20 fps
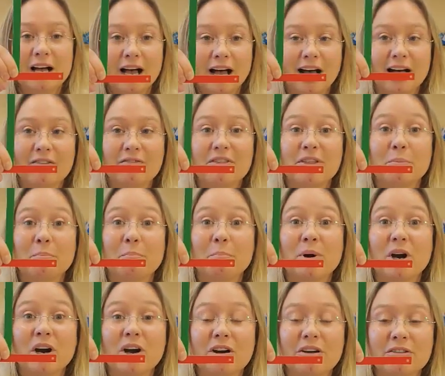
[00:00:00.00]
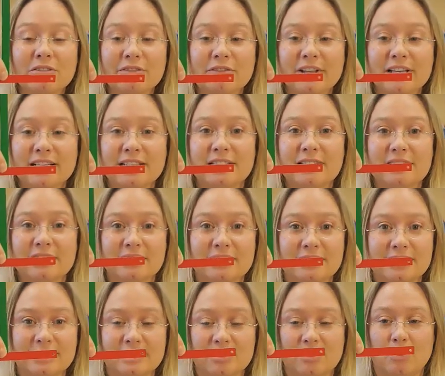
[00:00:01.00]
of the perfect
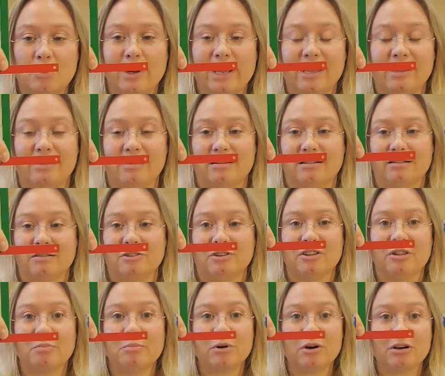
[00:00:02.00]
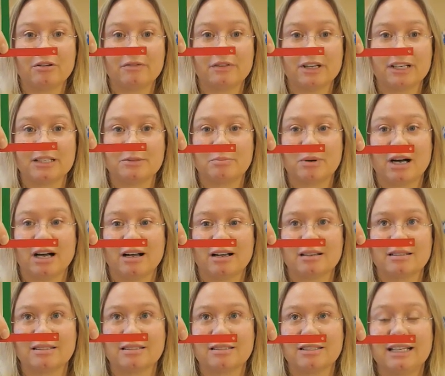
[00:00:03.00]
square or the perfect
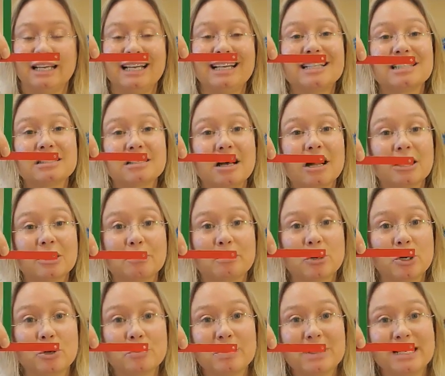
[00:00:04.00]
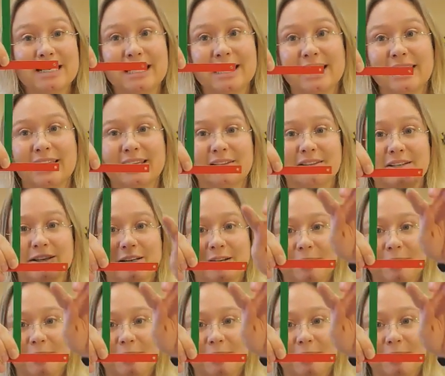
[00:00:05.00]
box. It's called perpendicular.